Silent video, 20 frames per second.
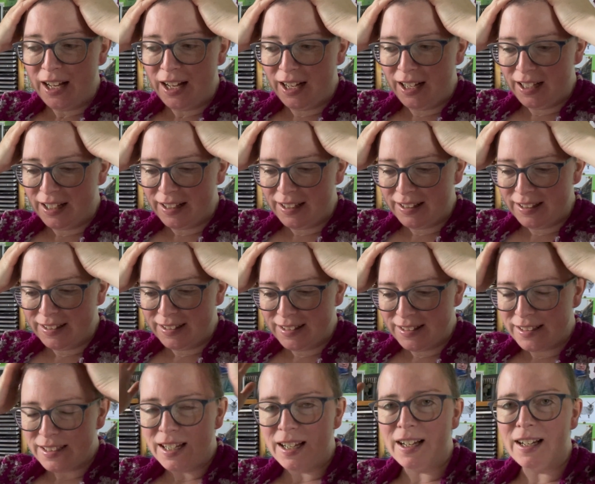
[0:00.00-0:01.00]

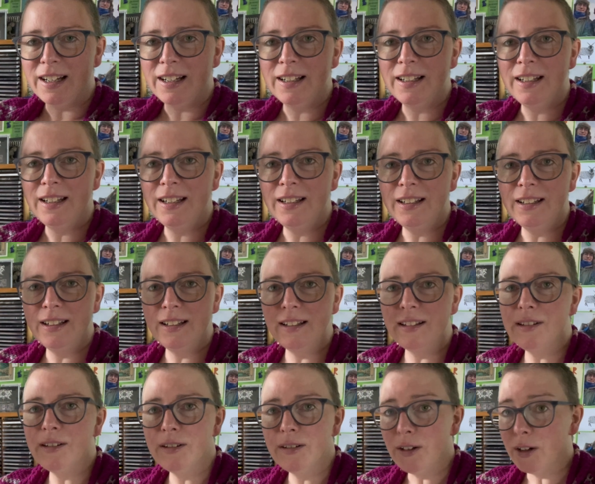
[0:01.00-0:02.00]
and I
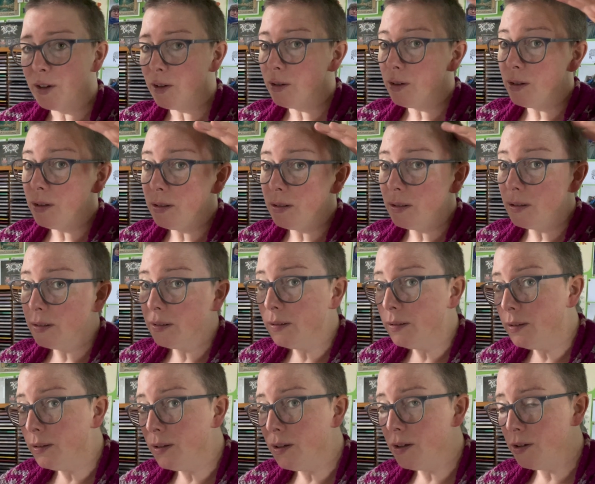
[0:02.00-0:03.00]
got it all
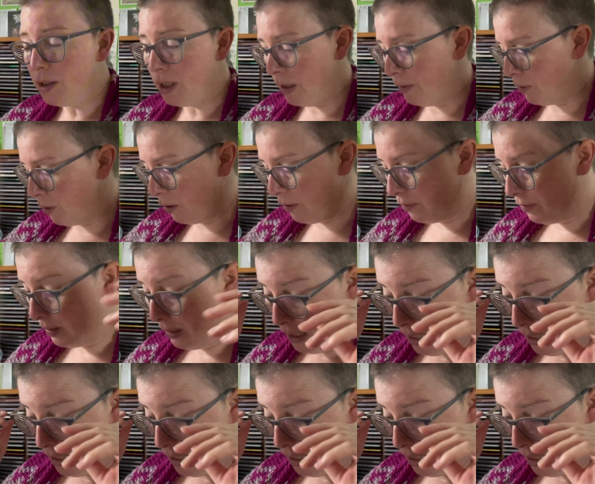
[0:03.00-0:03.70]
shaved off.